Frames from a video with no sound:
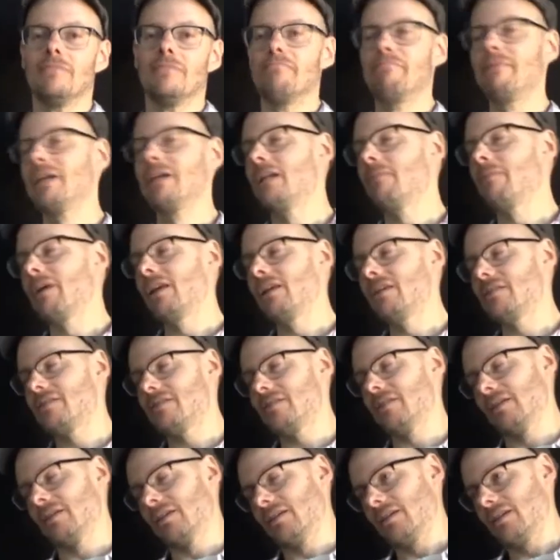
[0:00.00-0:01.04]

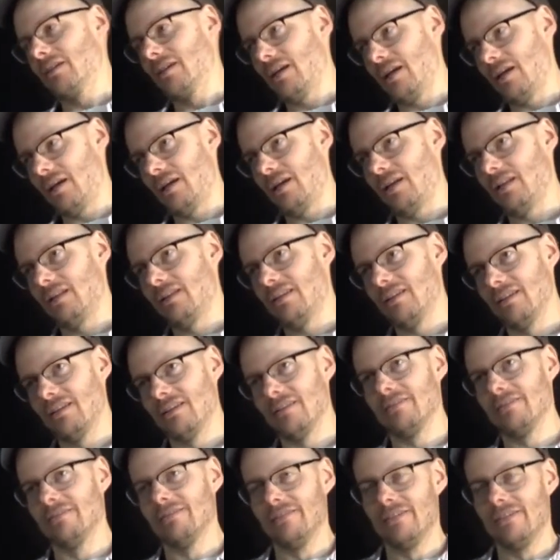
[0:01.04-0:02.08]
minimalistic and uh,
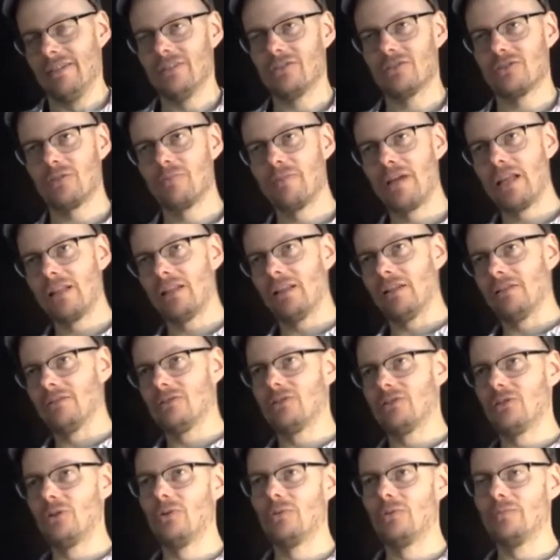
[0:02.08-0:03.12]
instrumental.
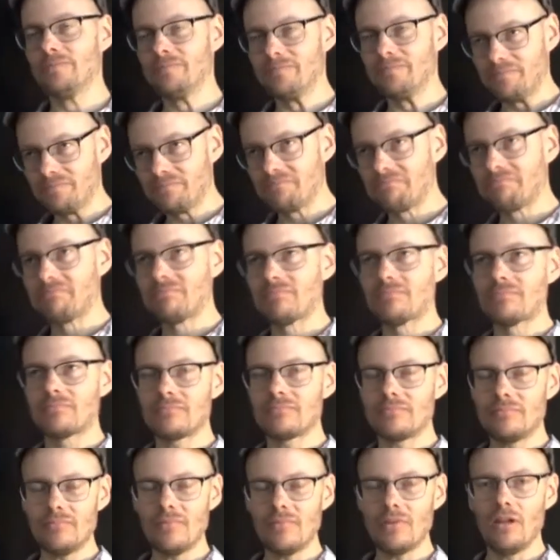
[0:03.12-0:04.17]
So
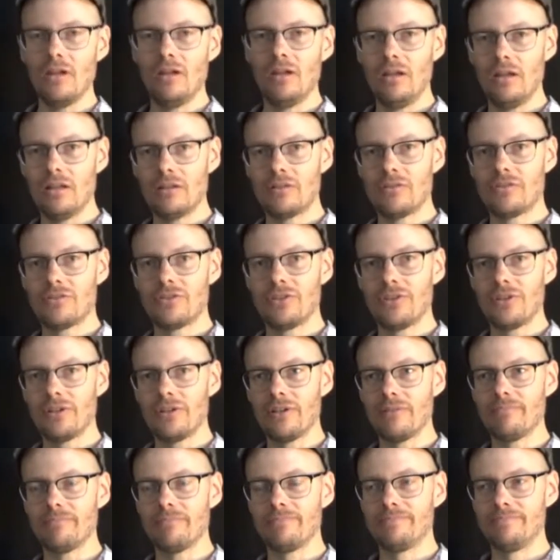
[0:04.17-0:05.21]
it's
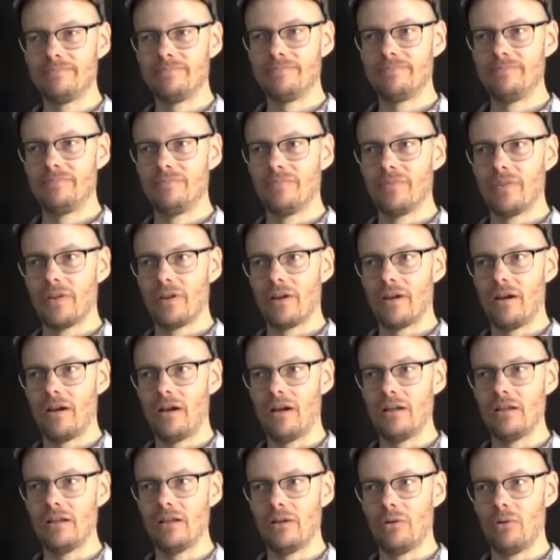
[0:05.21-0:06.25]

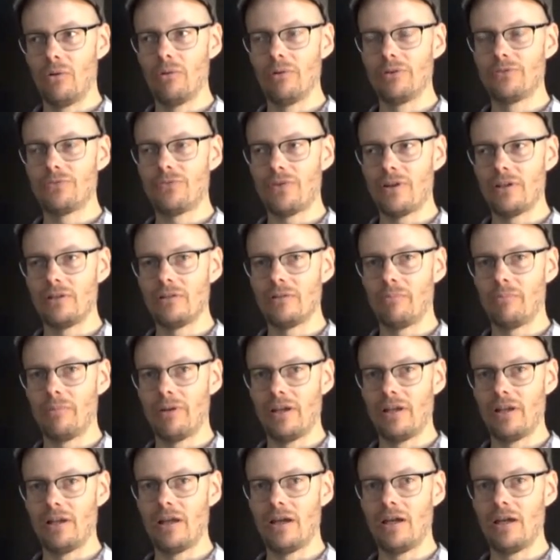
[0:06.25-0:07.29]
um, always fun to
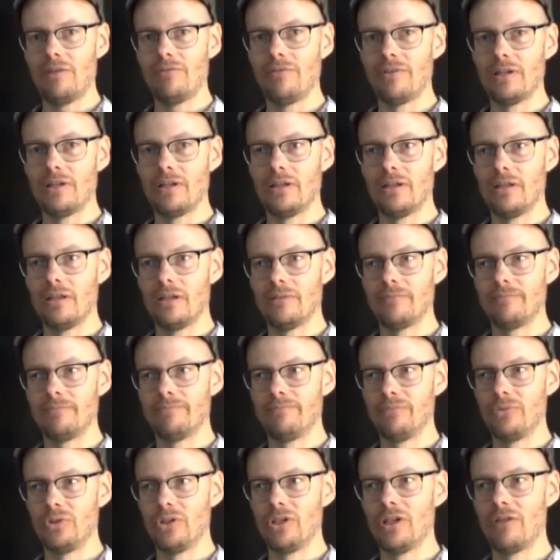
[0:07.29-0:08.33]
play live, and uh,
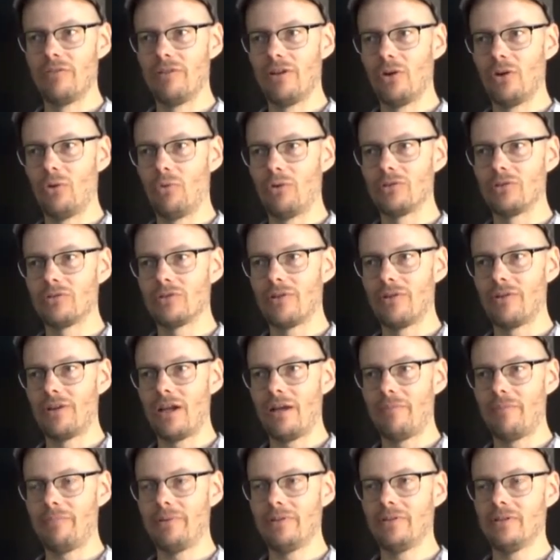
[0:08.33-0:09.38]
you never know what's going to
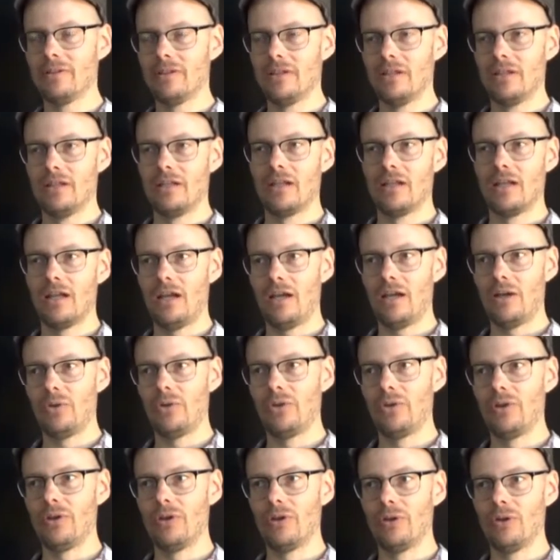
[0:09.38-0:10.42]
happen.
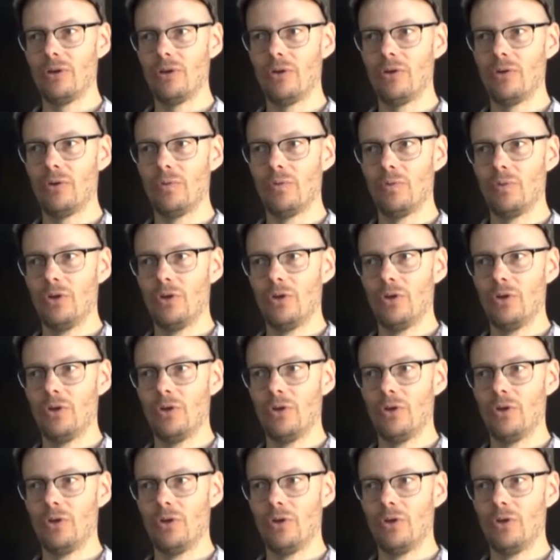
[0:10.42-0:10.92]
And uh,